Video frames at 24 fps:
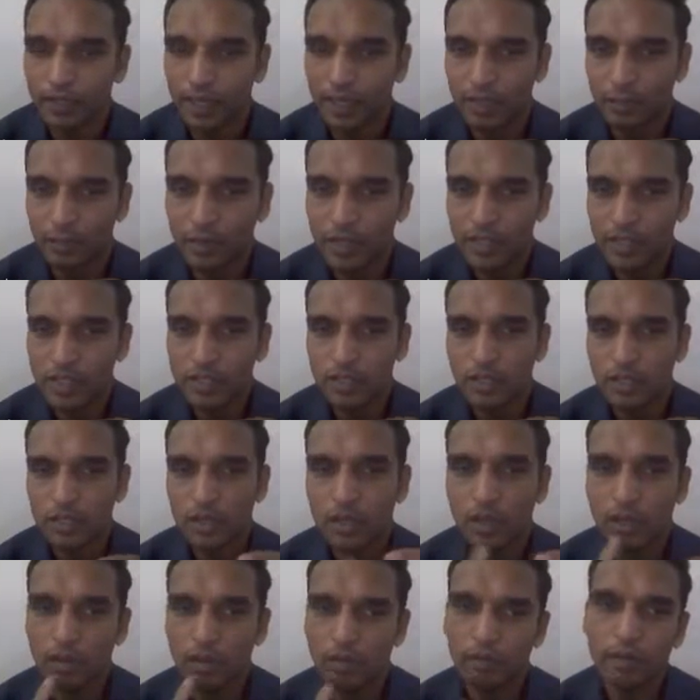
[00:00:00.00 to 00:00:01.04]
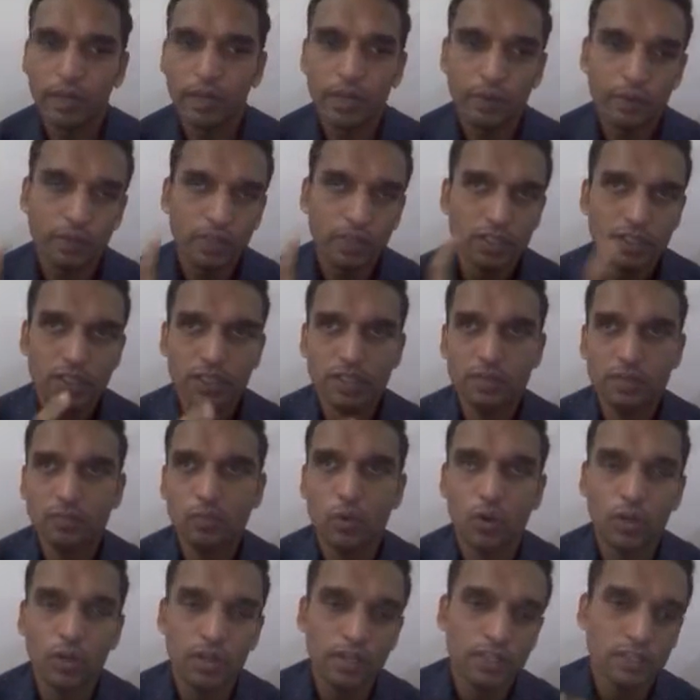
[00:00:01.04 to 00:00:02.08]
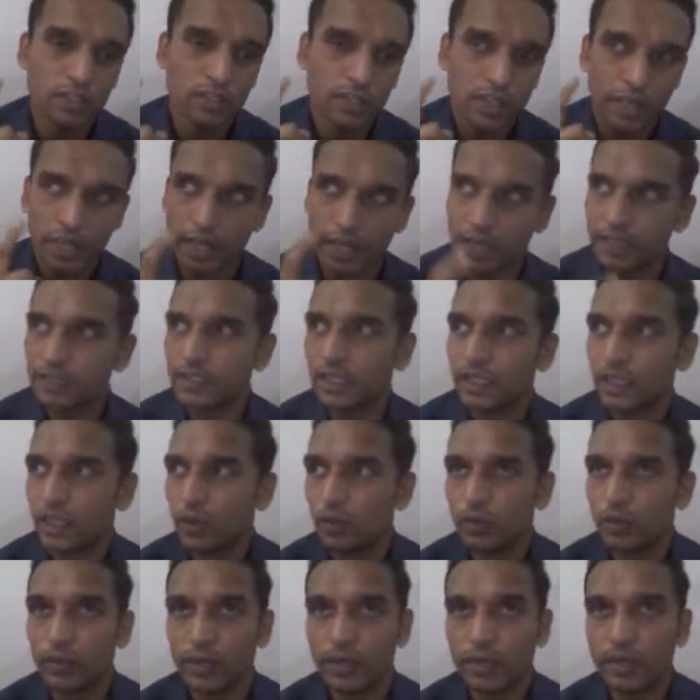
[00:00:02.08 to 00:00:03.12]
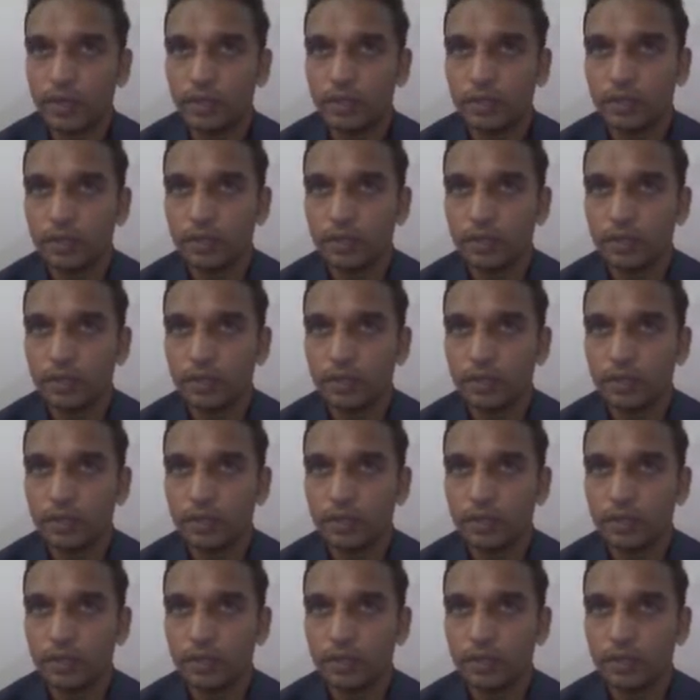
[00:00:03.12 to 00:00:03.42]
That means whenever the system call is executed,